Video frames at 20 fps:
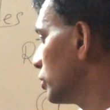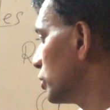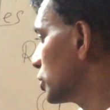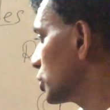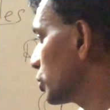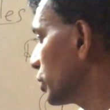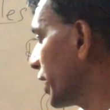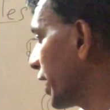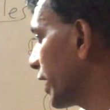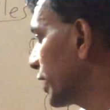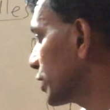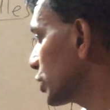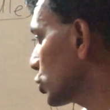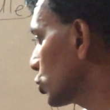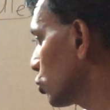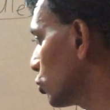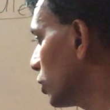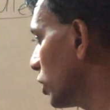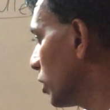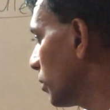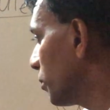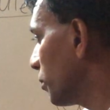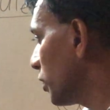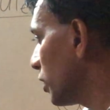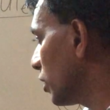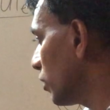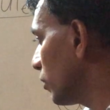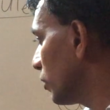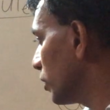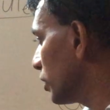So x to the
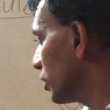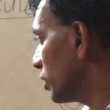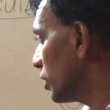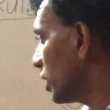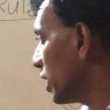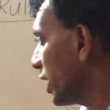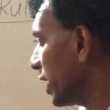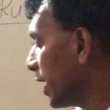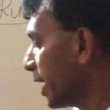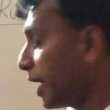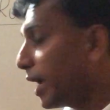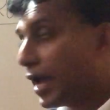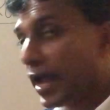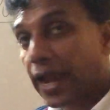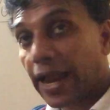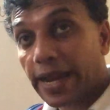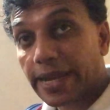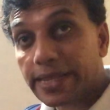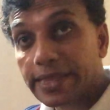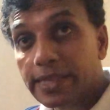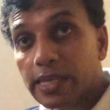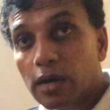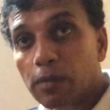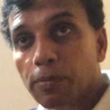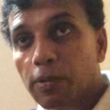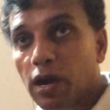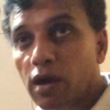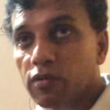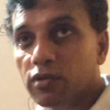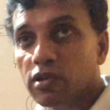power at the
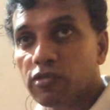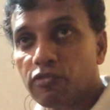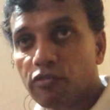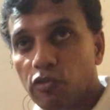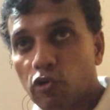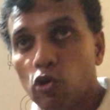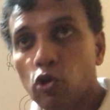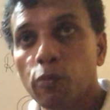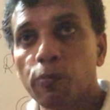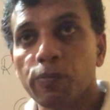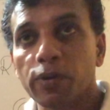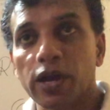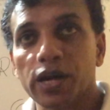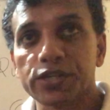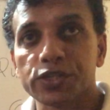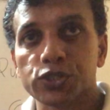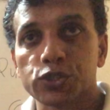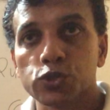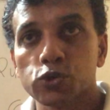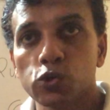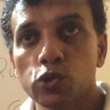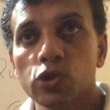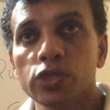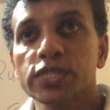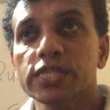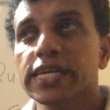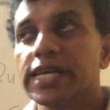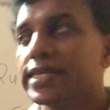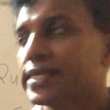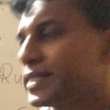power 4 plus 2,
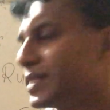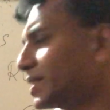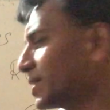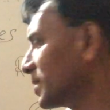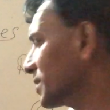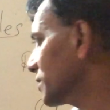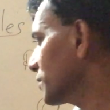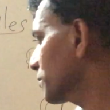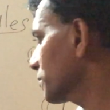6.